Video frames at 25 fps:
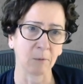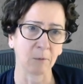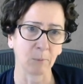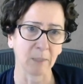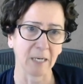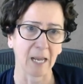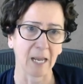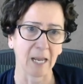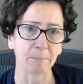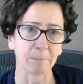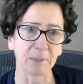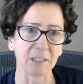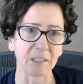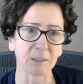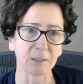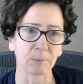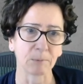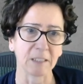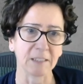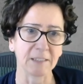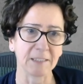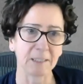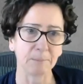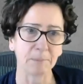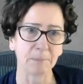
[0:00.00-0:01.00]
what happens
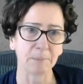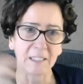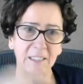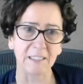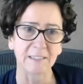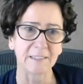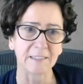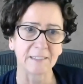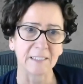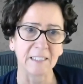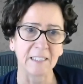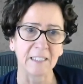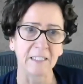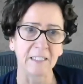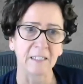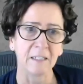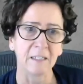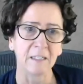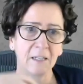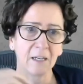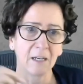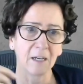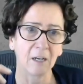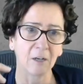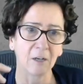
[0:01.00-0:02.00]
when CBDC
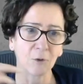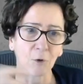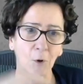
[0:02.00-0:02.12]
uh,